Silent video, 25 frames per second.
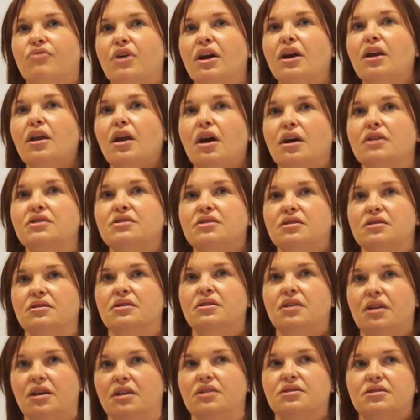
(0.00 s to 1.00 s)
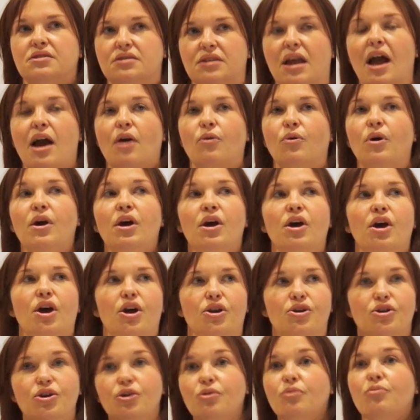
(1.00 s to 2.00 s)
realising that it is now
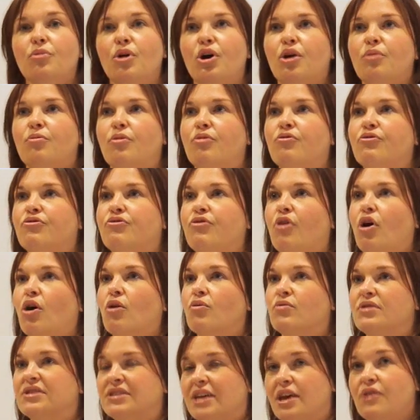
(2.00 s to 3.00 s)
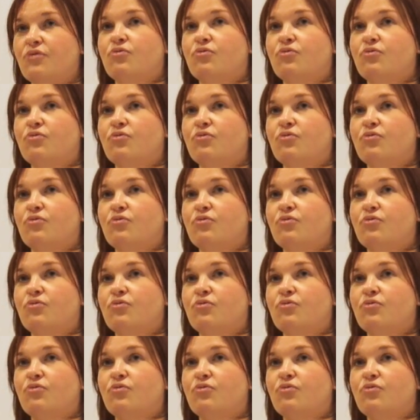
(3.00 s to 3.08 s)
a new moment for us.